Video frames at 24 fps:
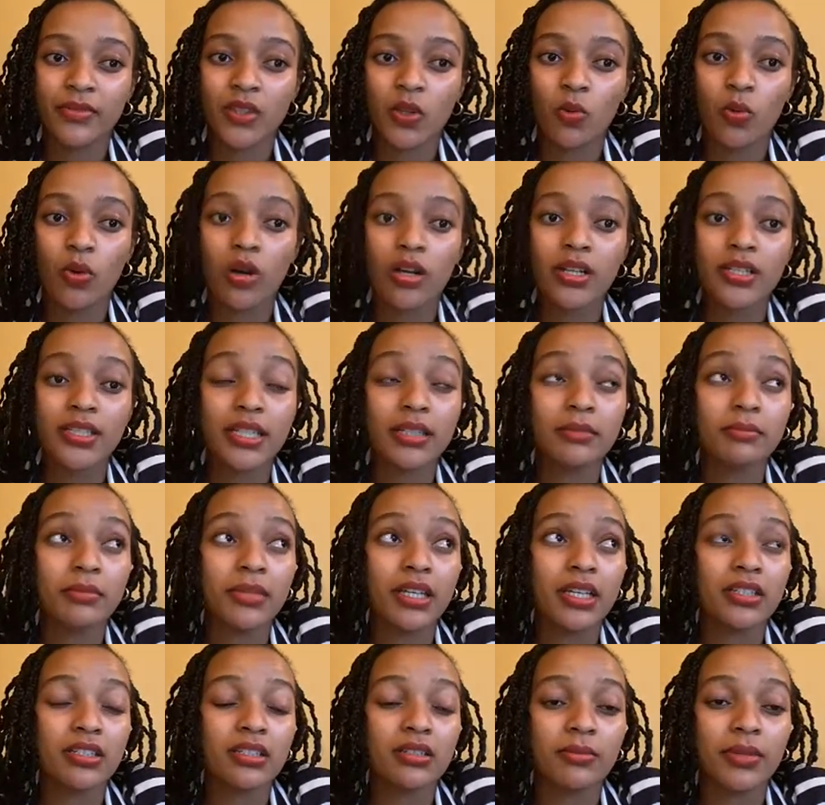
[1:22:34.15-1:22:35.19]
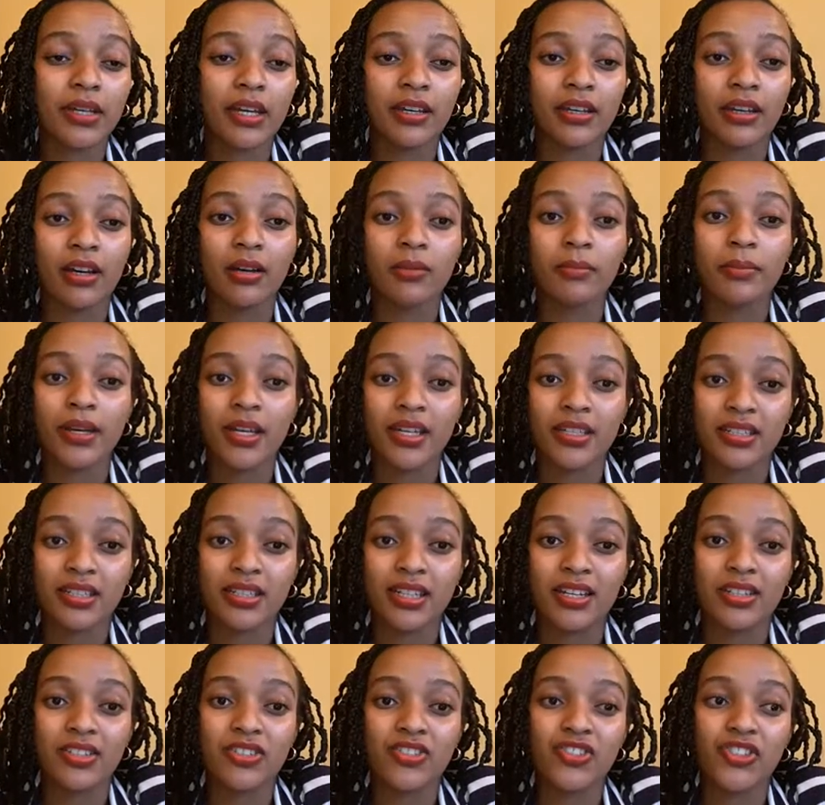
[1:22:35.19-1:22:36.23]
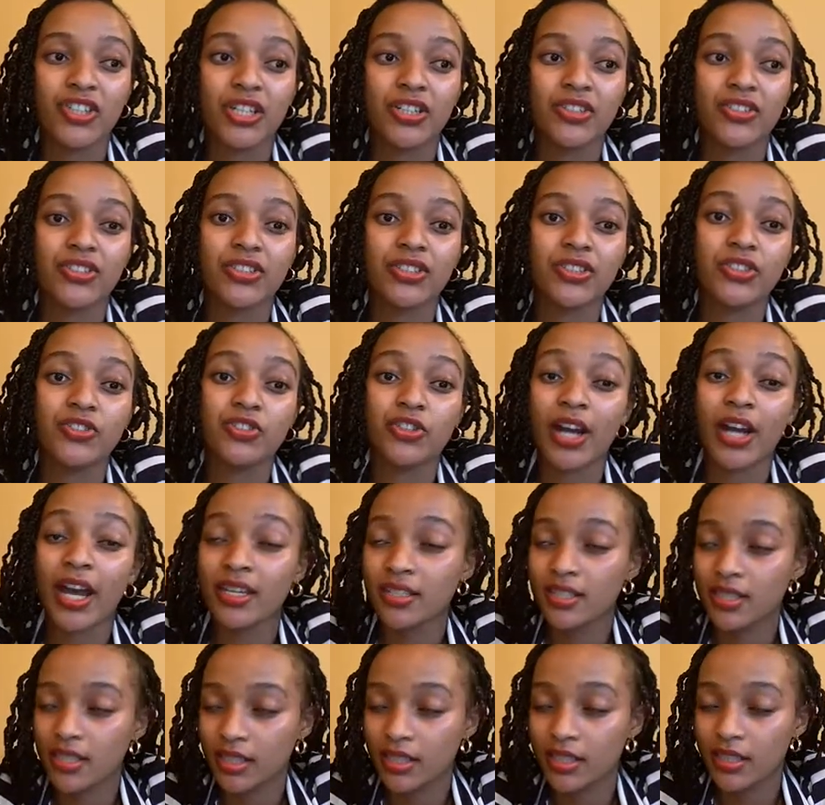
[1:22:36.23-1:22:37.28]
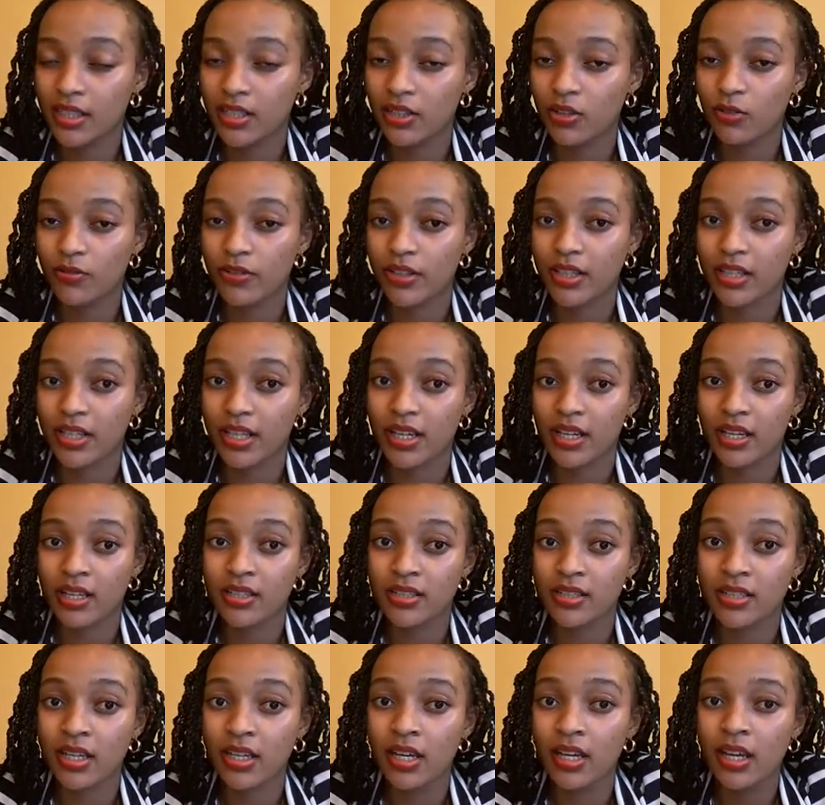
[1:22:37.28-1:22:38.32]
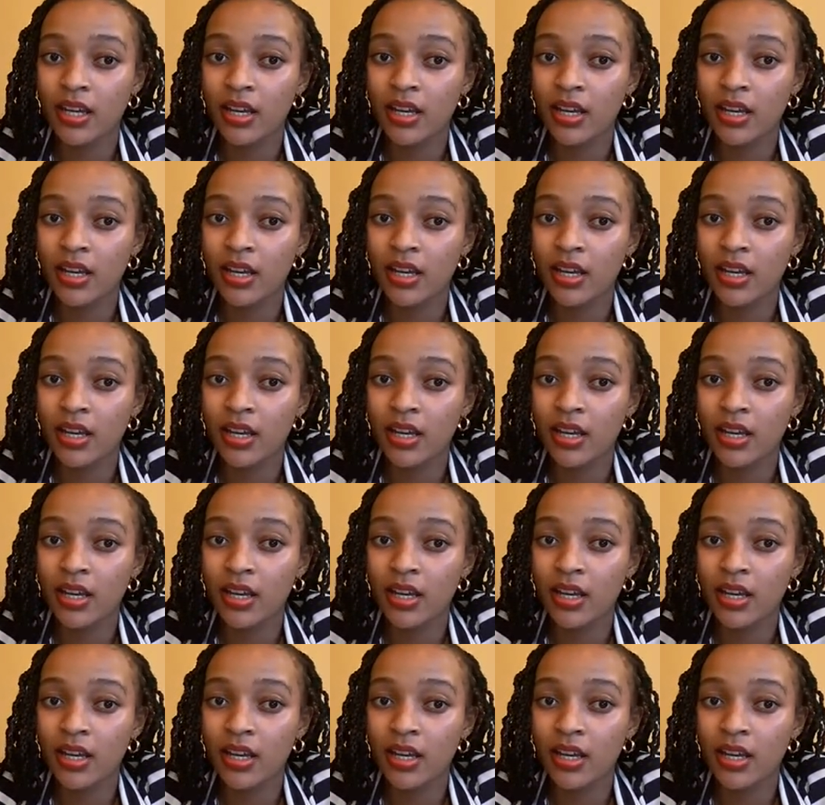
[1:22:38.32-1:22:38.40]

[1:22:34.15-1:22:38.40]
What it means to be a young person has changed drastically over the years.